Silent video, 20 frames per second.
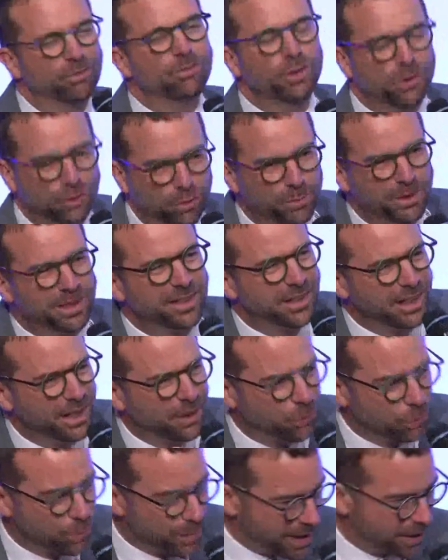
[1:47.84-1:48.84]
it's a bit
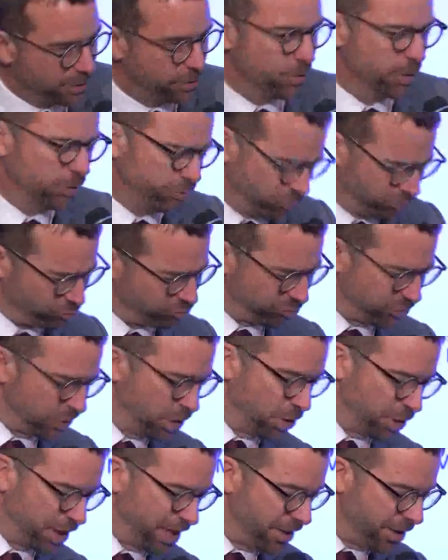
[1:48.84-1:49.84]
less ranked, but
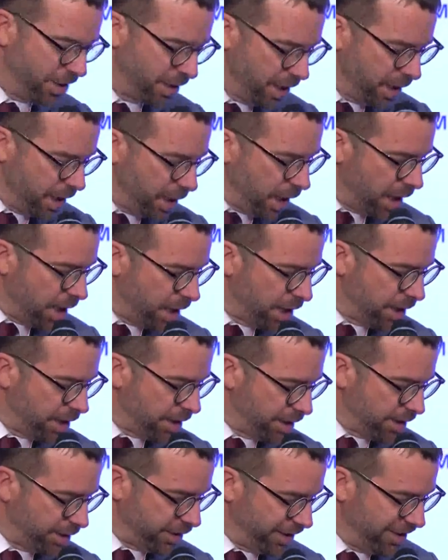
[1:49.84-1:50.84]
okay,
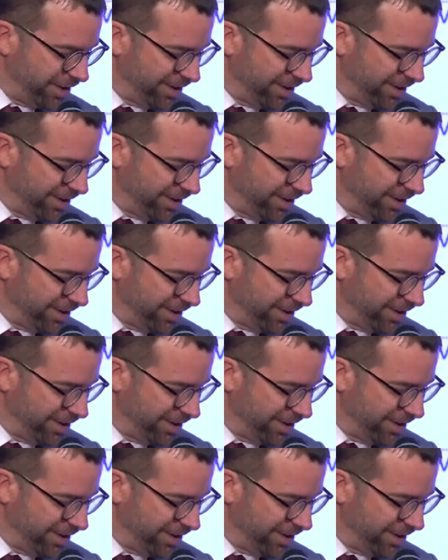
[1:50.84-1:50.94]
uh,